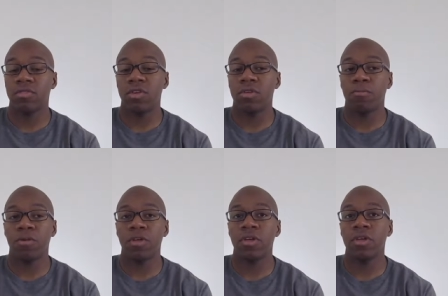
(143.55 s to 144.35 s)
yielding
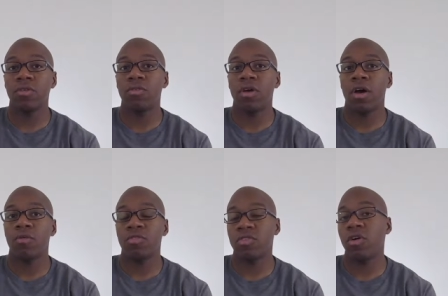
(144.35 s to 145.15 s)
pretty good uh,
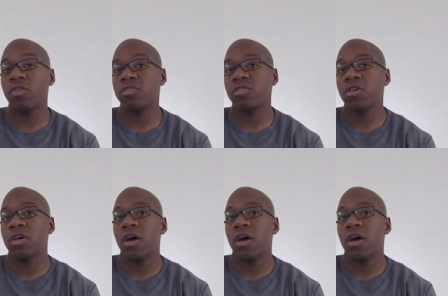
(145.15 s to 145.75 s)
results.